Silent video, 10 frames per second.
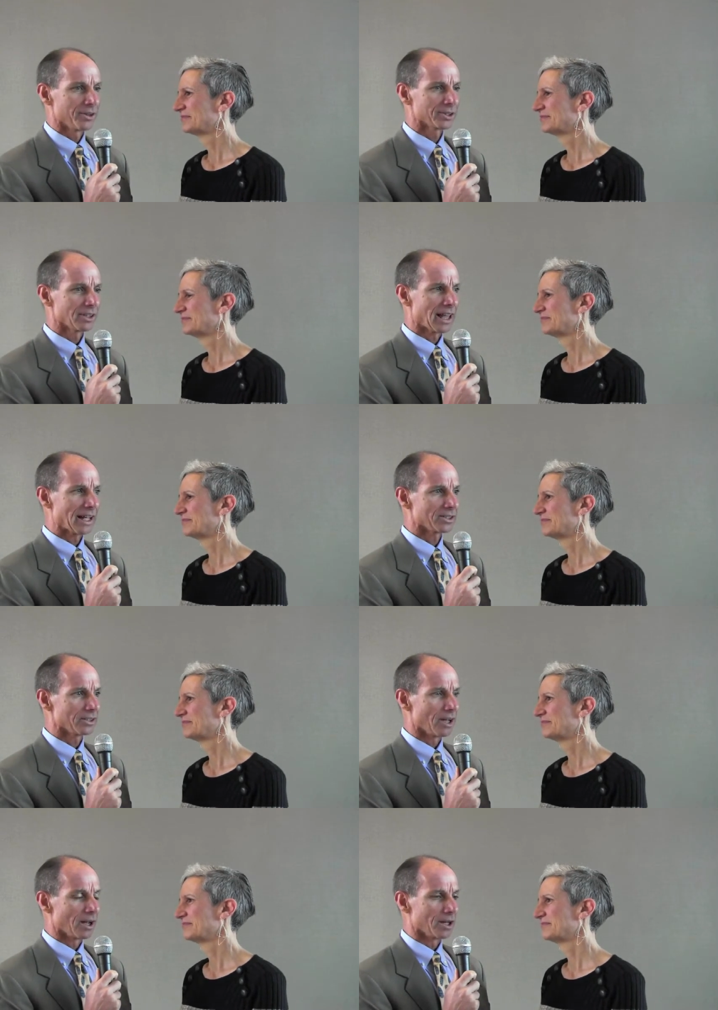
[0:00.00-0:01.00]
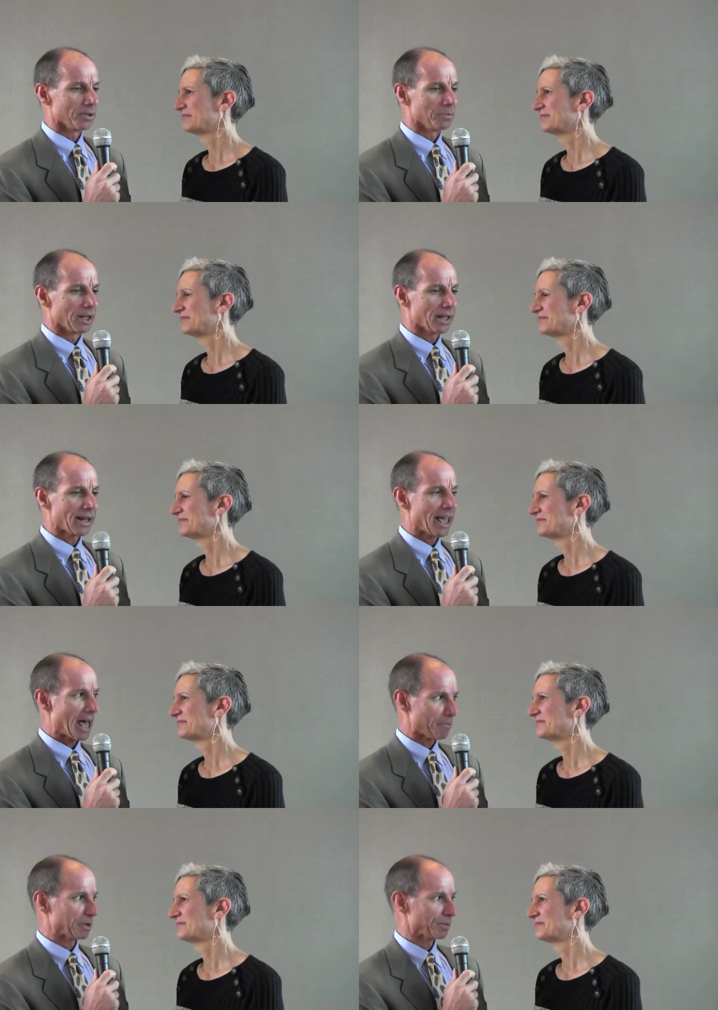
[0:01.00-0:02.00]
Speaker 1: there's a lot, um, a lot
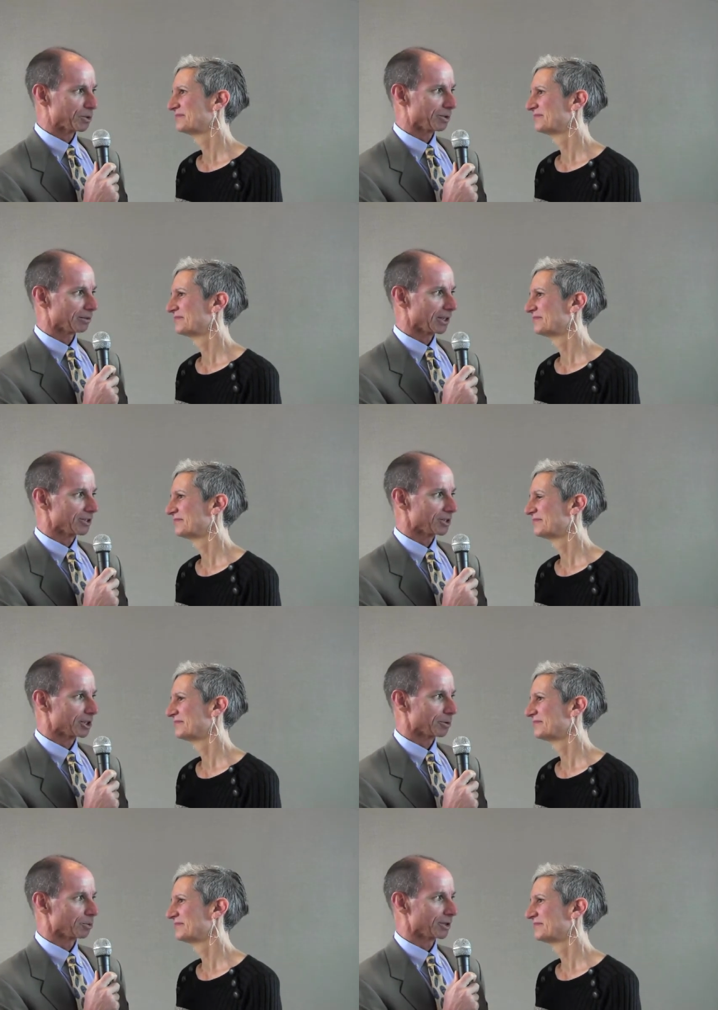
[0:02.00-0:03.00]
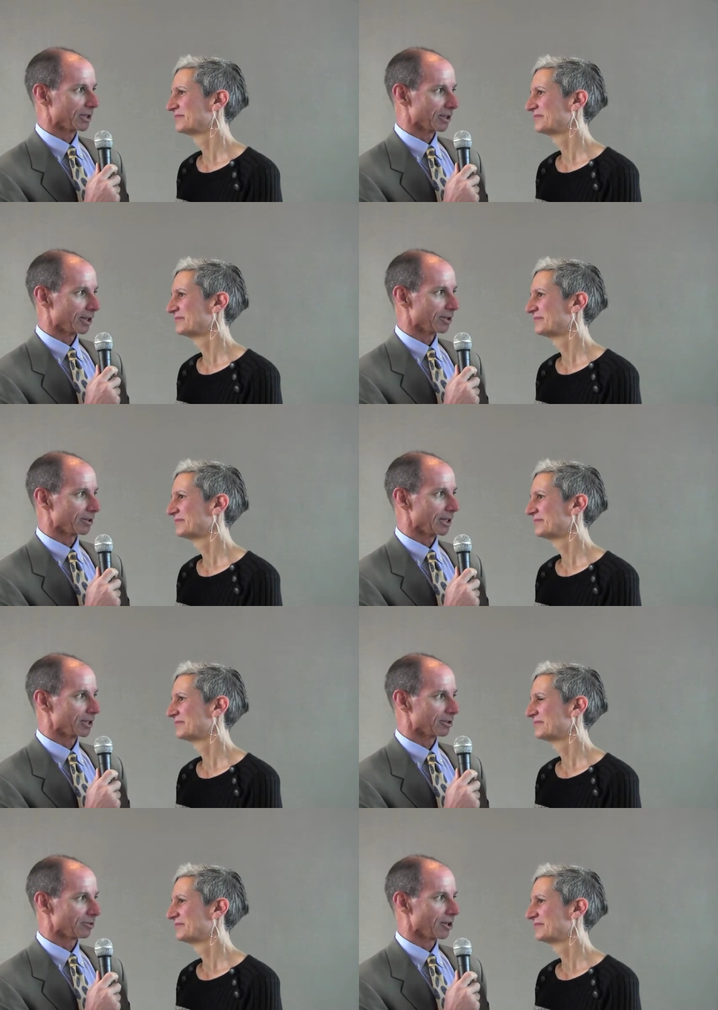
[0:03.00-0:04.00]
happening between relationships when clutter
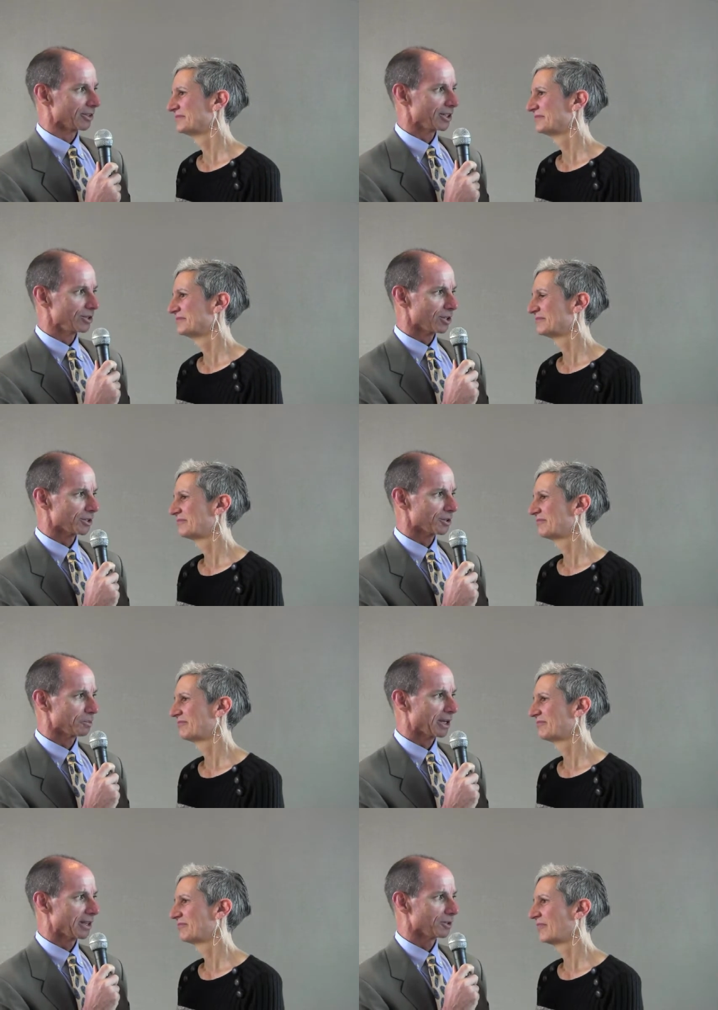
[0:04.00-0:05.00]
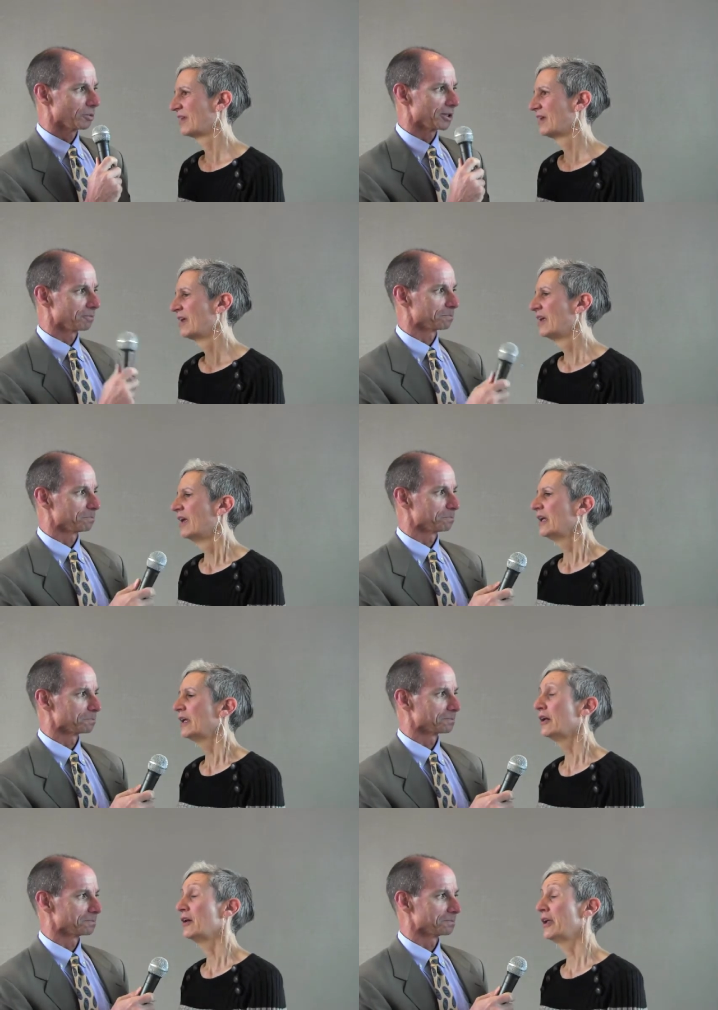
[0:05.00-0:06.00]
is involved. Can you talk to us about that a little bit?
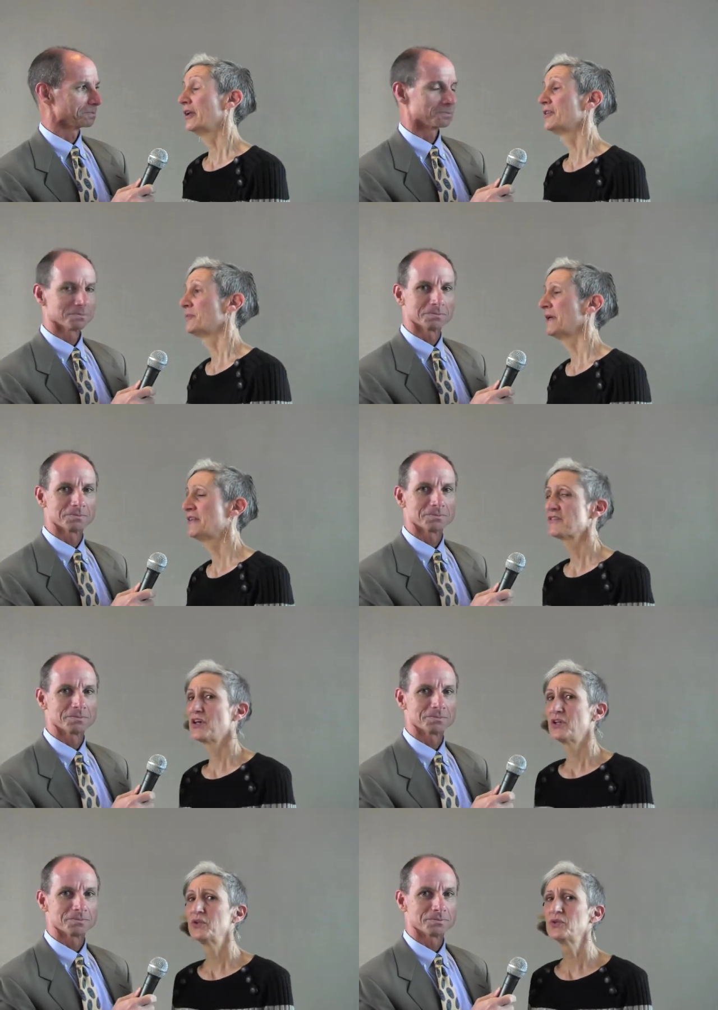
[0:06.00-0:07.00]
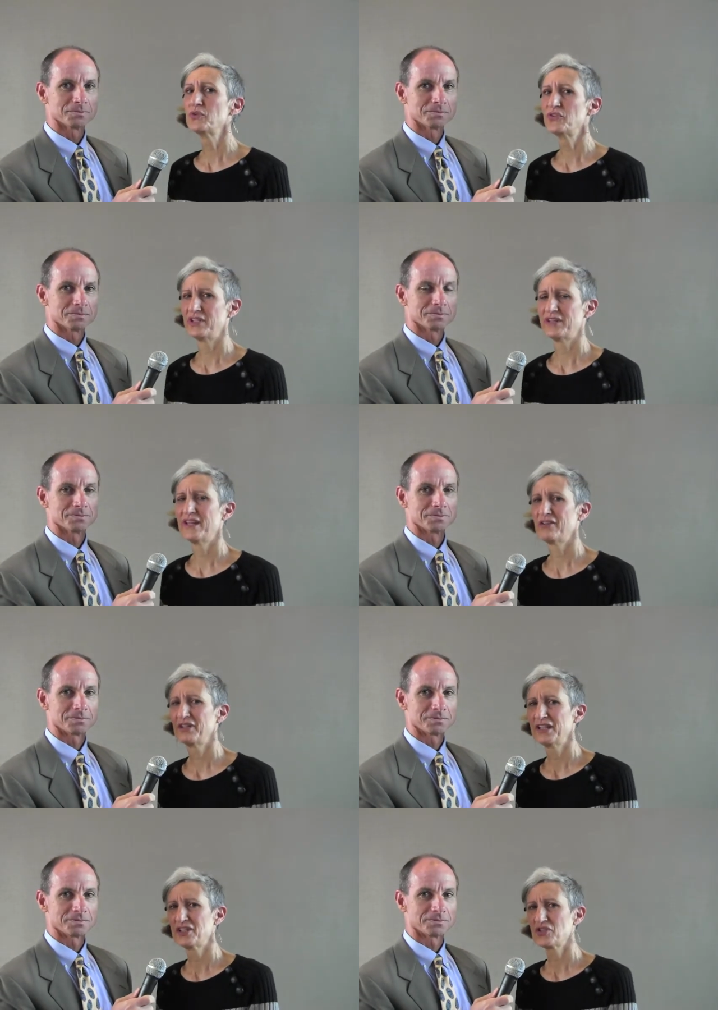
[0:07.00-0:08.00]
Speaker 2: Yeah, and it depends on who's in that
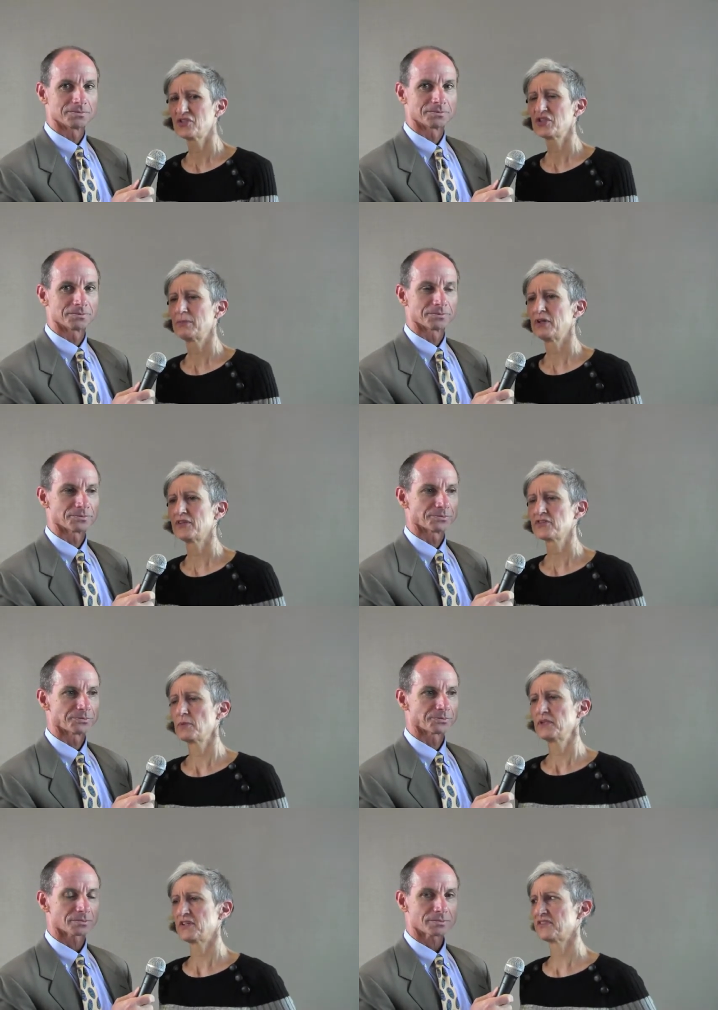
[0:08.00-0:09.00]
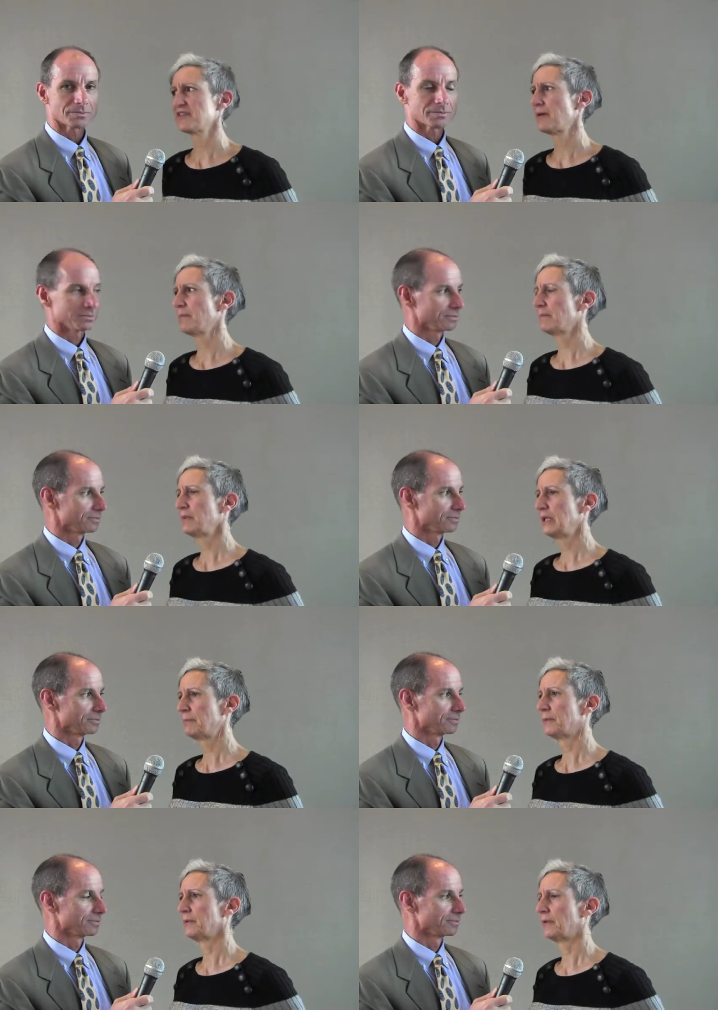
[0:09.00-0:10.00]
relationship also, because some
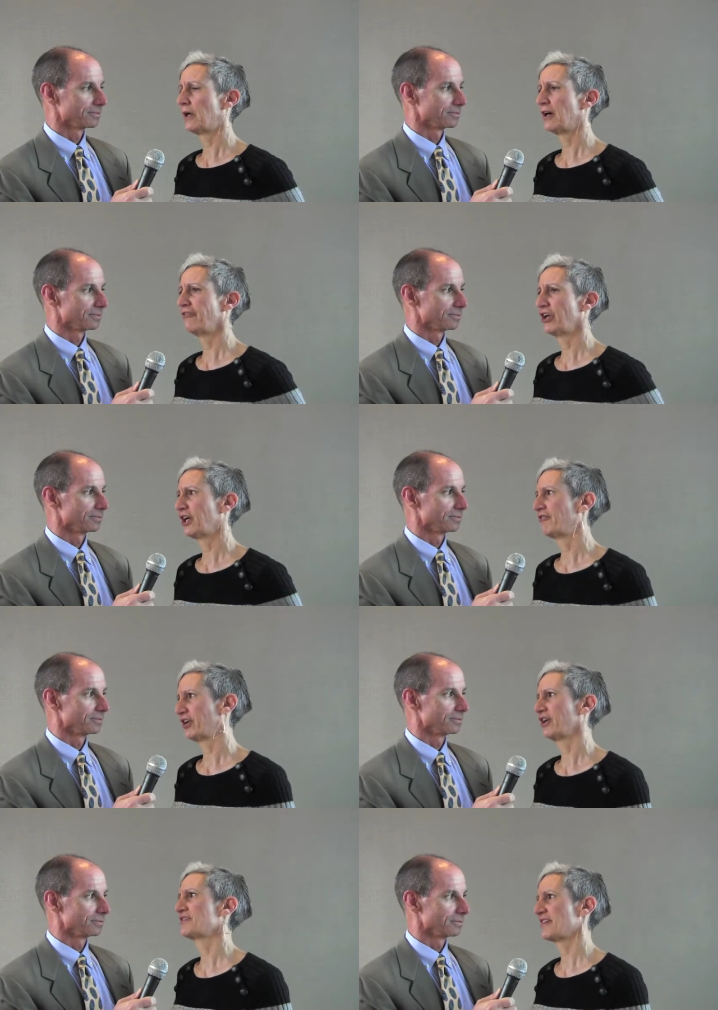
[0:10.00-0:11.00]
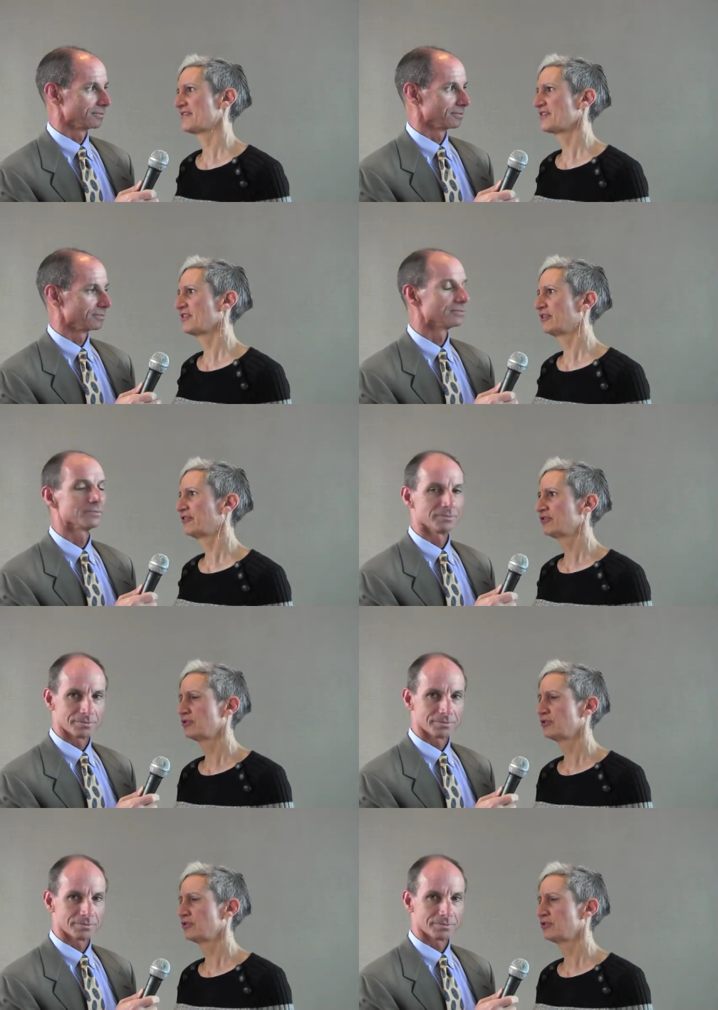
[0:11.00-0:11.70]
people are very, very sensitive